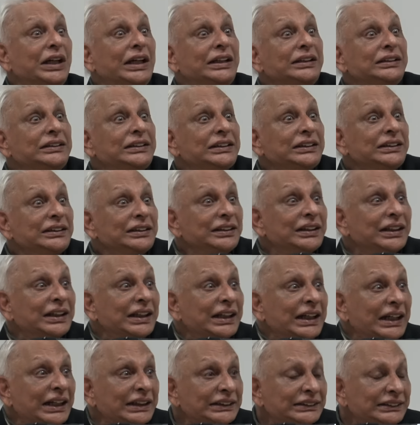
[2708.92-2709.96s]
chanting the
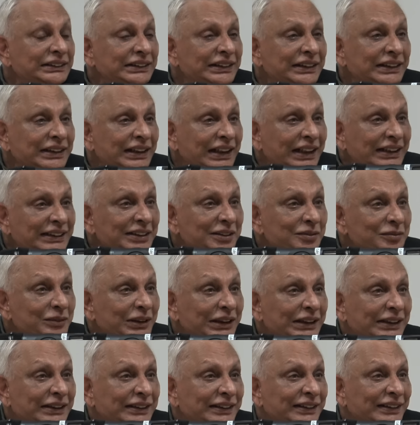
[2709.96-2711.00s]
Gayatri
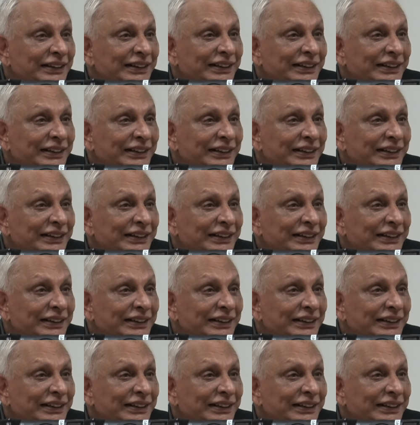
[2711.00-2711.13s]
randomly.